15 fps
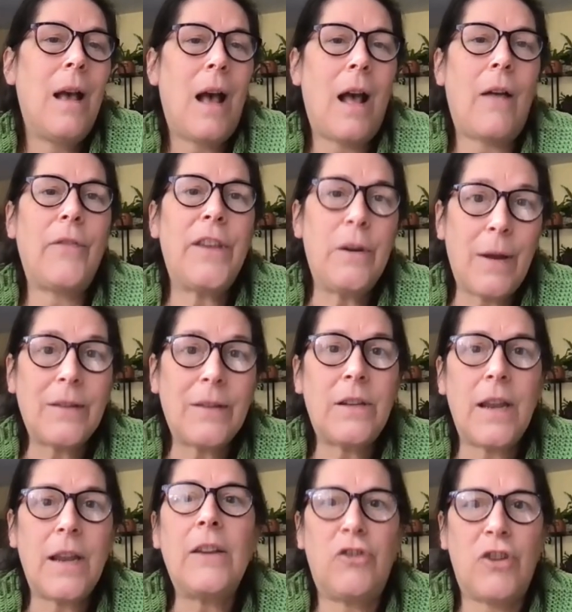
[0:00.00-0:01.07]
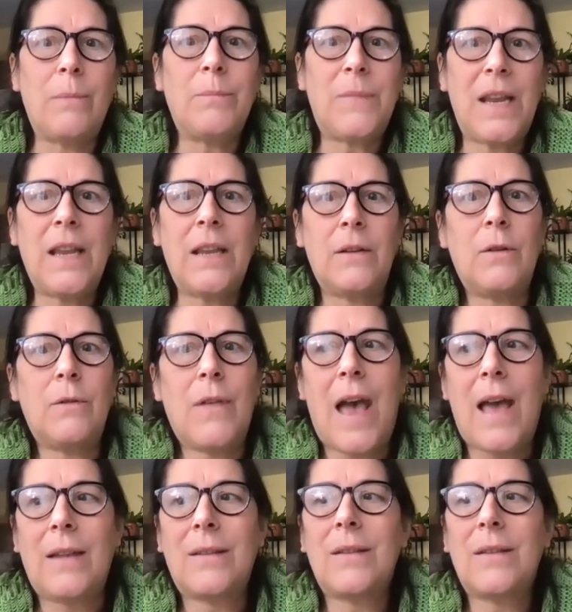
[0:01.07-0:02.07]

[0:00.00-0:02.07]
um, the USDA jumped into that.